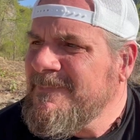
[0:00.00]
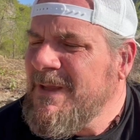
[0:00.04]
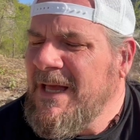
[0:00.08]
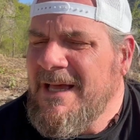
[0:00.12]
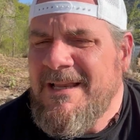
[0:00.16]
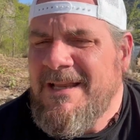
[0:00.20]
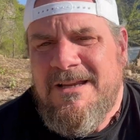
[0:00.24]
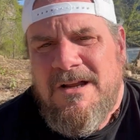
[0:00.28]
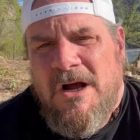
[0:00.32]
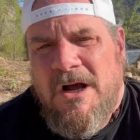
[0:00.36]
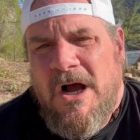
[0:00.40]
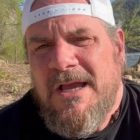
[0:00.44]

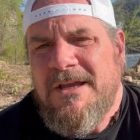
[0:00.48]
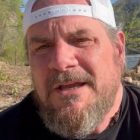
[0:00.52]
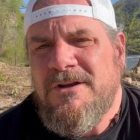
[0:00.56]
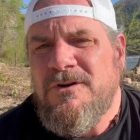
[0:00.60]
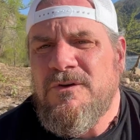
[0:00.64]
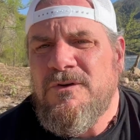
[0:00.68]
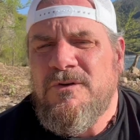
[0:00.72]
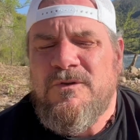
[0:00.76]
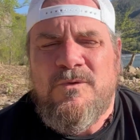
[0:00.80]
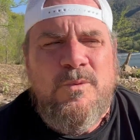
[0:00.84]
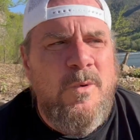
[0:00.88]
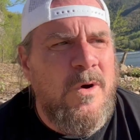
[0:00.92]
any
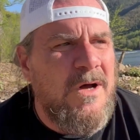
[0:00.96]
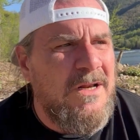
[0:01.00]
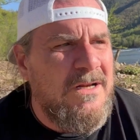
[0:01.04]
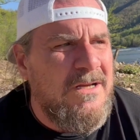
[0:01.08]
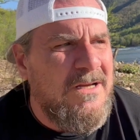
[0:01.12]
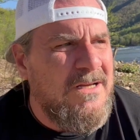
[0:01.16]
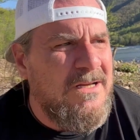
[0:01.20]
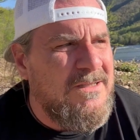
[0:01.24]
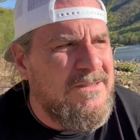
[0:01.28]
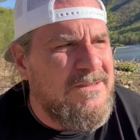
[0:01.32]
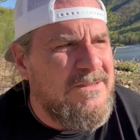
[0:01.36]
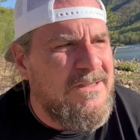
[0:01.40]
hikers want
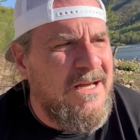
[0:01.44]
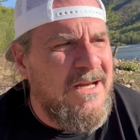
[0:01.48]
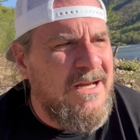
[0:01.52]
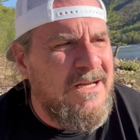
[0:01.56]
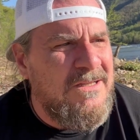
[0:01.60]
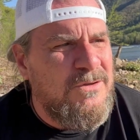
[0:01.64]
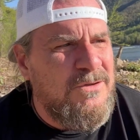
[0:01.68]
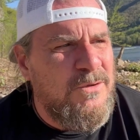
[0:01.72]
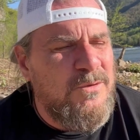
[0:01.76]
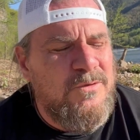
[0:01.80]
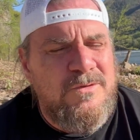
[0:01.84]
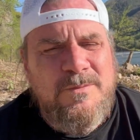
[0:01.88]

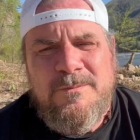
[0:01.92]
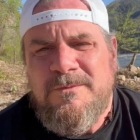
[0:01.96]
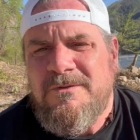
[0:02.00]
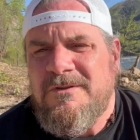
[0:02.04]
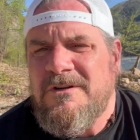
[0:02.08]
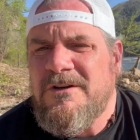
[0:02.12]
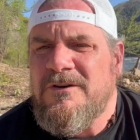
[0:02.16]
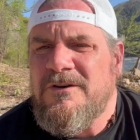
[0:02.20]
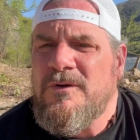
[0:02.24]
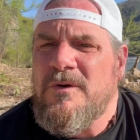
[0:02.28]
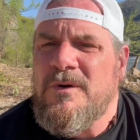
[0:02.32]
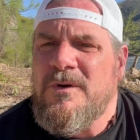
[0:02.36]
to do some
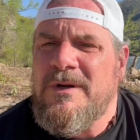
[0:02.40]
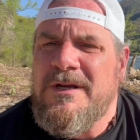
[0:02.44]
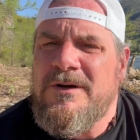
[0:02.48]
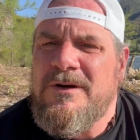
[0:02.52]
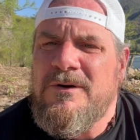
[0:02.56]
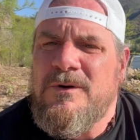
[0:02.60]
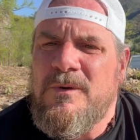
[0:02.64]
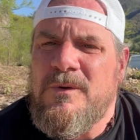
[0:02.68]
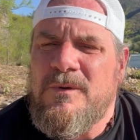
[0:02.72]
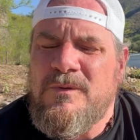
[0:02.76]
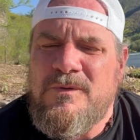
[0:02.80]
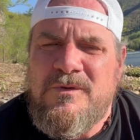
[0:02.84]
Zero
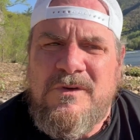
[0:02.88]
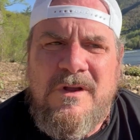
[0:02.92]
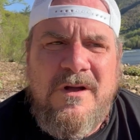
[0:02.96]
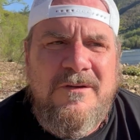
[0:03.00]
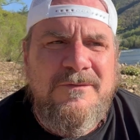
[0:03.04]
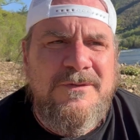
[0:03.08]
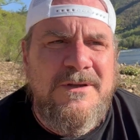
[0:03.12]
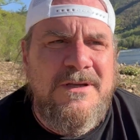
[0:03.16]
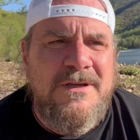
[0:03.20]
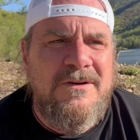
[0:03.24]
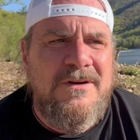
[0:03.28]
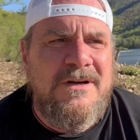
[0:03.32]
Hero
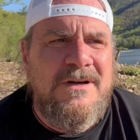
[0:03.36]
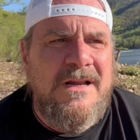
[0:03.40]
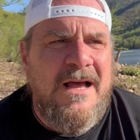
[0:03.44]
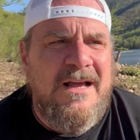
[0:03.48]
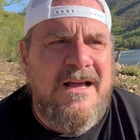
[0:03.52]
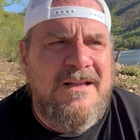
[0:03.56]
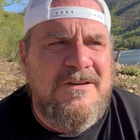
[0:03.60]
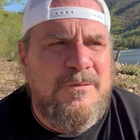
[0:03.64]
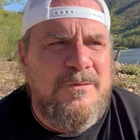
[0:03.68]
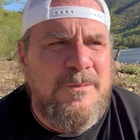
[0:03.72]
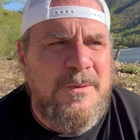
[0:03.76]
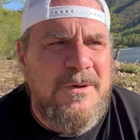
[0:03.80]
stuff here in
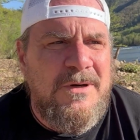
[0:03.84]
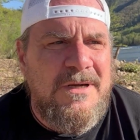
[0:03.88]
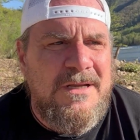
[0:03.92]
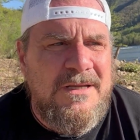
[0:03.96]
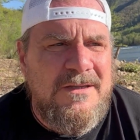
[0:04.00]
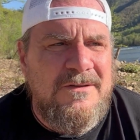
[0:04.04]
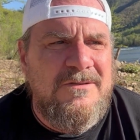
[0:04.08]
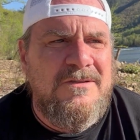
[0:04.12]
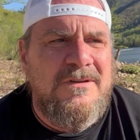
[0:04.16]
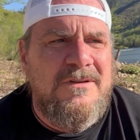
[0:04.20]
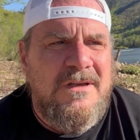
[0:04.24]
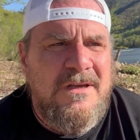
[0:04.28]
Hot
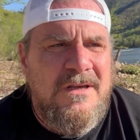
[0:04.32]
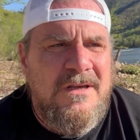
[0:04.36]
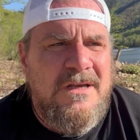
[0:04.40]
Springs,